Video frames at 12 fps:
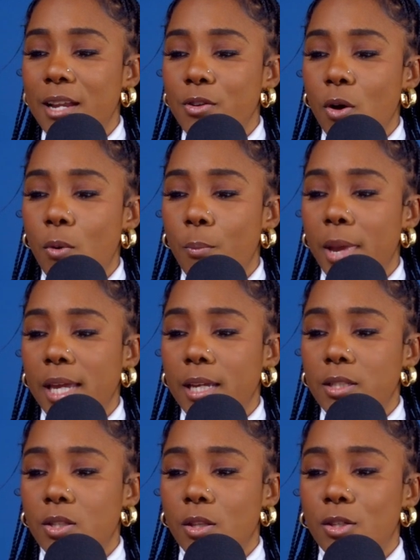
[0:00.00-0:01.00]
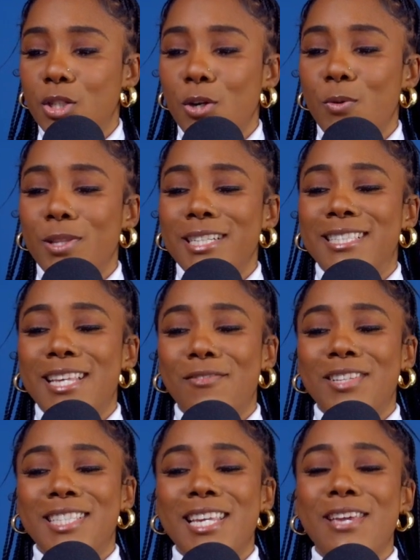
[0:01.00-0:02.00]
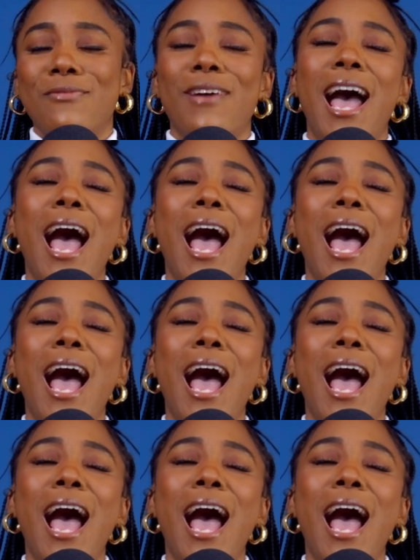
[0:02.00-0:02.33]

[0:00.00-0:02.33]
and don't make it to the show on the 17th.